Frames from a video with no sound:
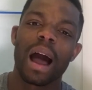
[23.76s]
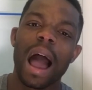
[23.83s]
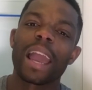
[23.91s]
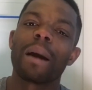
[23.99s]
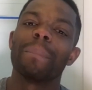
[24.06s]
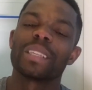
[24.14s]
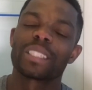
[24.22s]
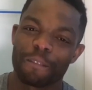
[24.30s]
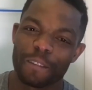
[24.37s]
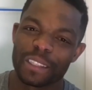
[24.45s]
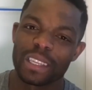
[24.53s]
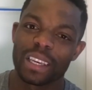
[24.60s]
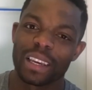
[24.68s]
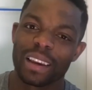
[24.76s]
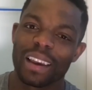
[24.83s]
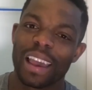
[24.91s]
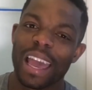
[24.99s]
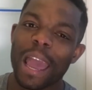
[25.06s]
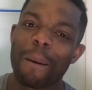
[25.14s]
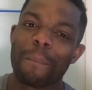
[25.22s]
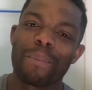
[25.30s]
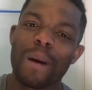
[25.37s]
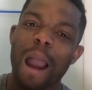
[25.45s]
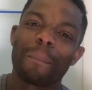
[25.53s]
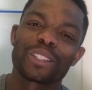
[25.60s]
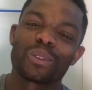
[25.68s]
I am Mr. Physique and
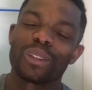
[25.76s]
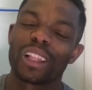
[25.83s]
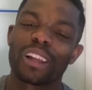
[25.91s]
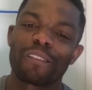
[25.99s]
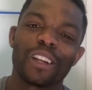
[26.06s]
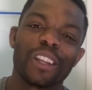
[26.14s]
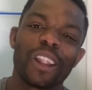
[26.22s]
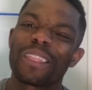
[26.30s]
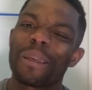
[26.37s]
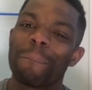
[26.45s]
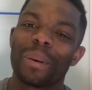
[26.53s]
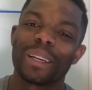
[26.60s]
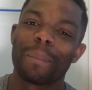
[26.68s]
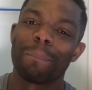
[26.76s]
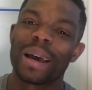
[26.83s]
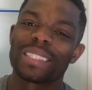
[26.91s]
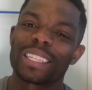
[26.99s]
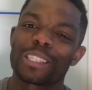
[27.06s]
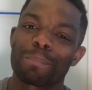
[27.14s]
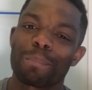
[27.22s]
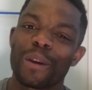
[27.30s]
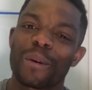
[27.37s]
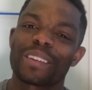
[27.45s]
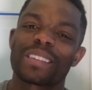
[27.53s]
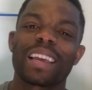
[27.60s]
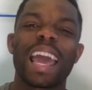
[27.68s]
promise to deliver nothing but the best
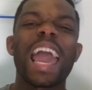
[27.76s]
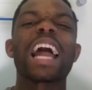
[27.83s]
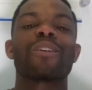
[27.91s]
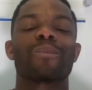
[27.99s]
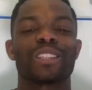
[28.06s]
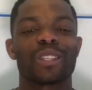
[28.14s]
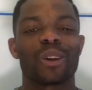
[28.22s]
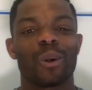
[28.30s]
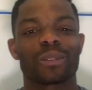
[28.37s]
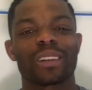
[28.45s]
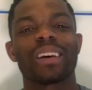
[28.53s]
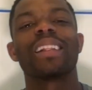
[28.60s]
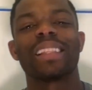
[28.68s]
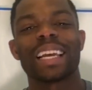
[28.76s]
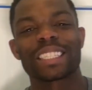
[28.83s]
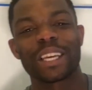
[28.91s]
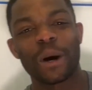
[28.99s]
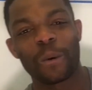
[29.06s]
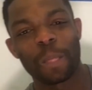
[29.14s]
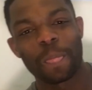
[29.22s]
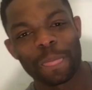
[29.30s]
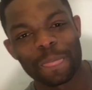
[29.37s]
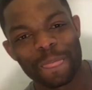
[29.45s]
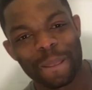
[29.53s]
experience and results. Let's go.